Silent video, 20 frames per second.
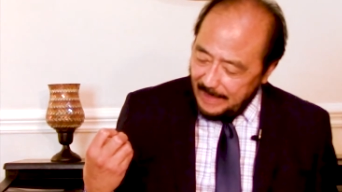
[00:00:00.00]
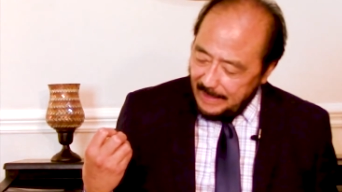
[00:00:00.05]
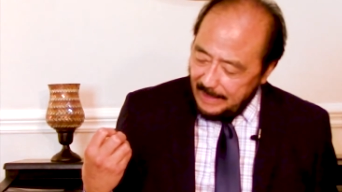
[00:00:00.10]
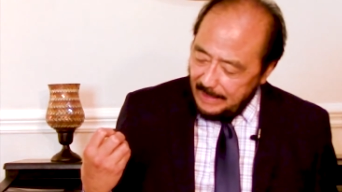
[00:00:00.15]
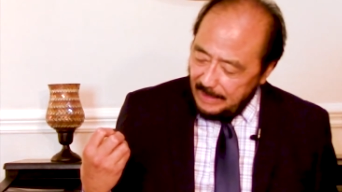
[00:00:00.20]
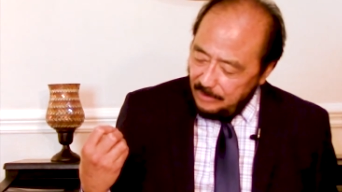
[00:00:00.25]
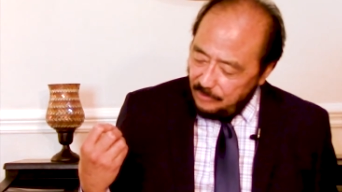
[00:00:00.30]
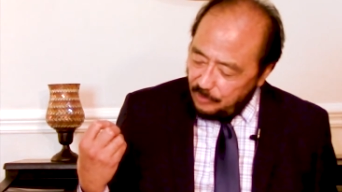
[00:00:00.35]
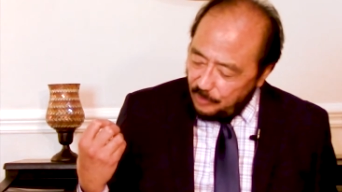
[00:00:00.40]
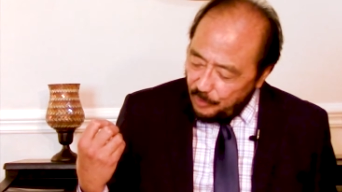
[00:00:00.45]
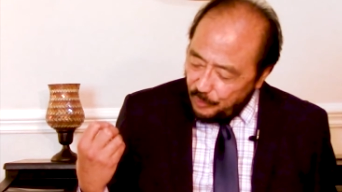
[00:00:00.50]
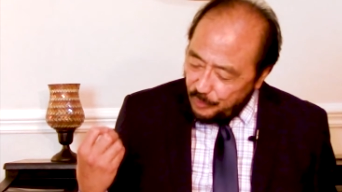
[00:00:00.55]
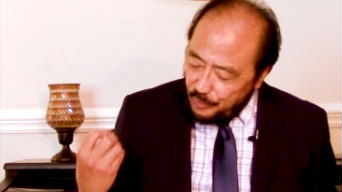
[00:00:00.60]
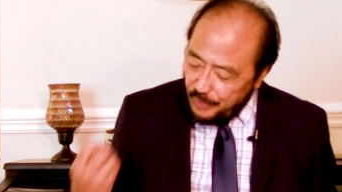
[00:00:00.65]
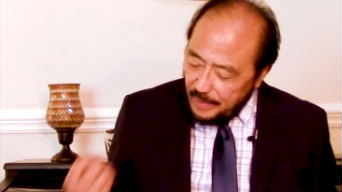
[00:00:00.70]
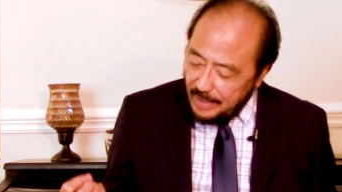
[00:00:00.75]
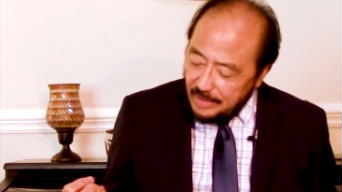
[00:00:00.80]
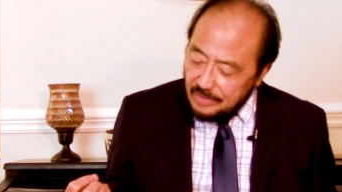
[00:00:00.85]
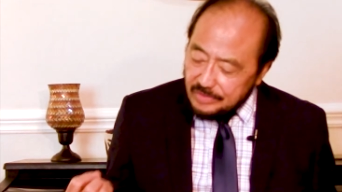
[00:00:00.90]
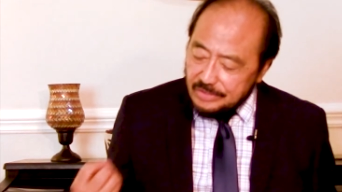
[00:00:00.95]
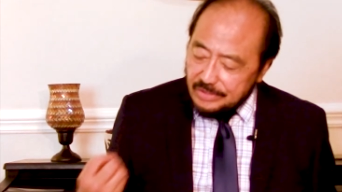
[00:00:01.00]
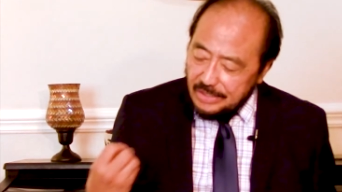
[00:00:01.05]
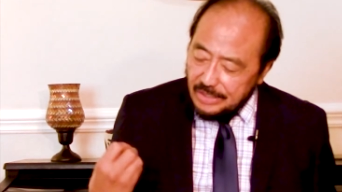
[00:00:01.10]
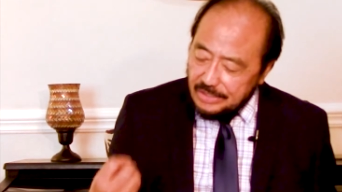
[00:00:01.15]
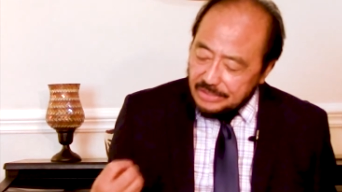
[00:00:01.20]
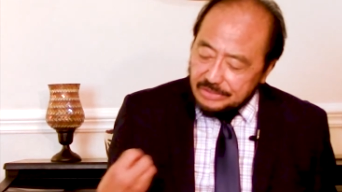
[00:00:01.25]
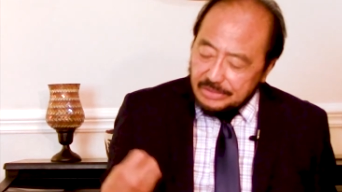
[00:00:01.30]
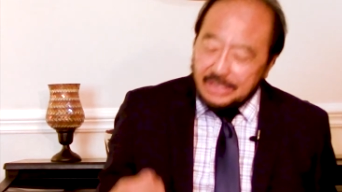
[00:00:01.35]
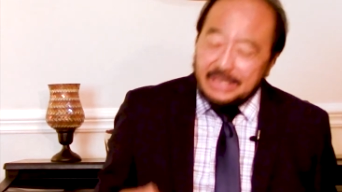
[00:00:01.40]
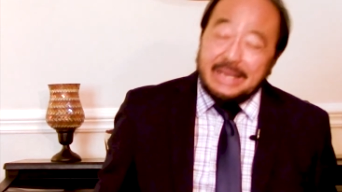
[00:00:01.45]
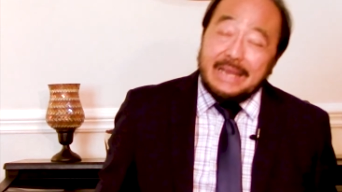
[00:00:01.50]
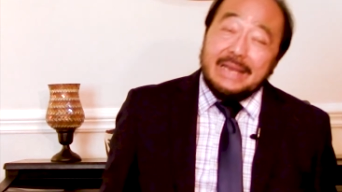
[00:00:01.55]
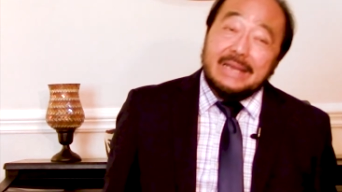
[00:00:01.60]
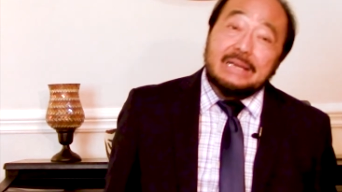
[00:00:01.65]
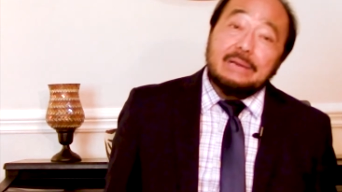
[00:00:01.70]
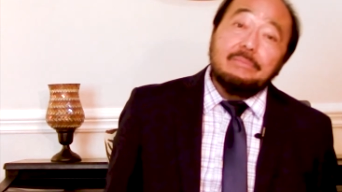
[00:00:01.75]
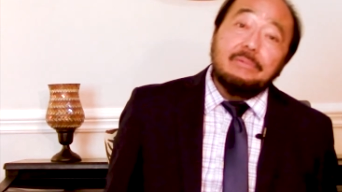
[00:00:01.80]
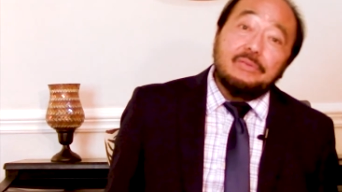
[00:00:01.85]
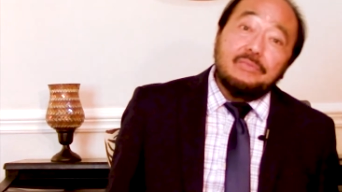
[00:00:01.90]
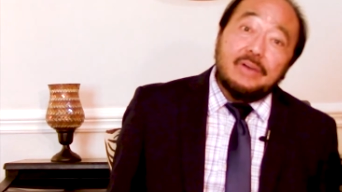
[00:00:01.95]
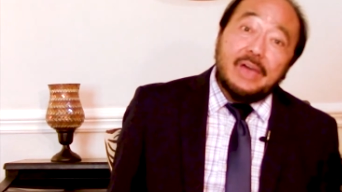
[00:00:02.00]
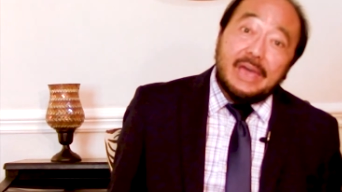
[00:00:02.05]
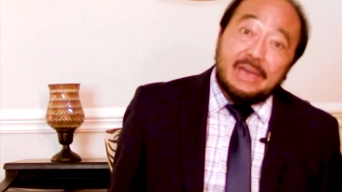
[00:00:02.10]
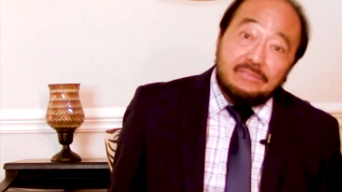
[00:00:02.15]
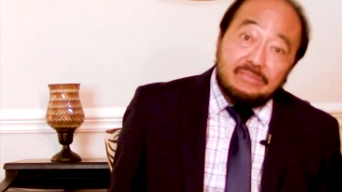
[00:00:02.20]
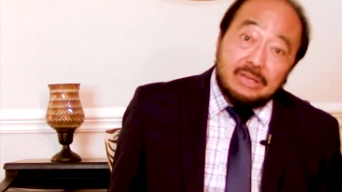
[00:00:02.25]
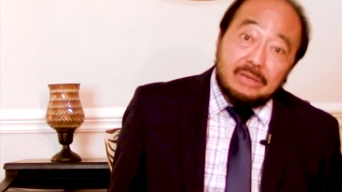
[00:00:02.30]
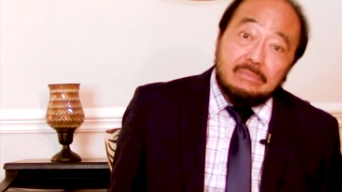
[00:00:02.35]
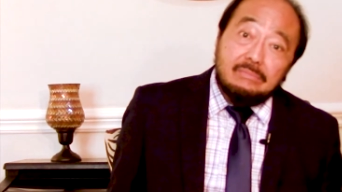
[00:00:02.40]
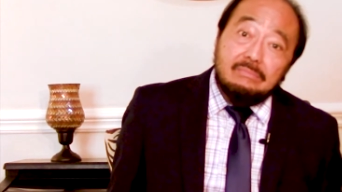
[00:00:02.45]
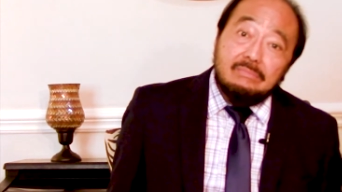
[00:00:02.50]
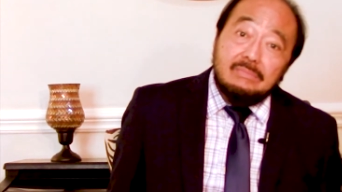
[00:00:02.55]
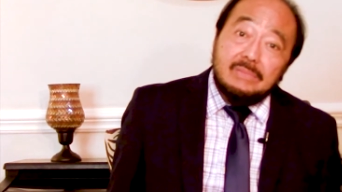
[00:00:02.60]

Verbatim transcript: for theirs is the kingdom of heaven.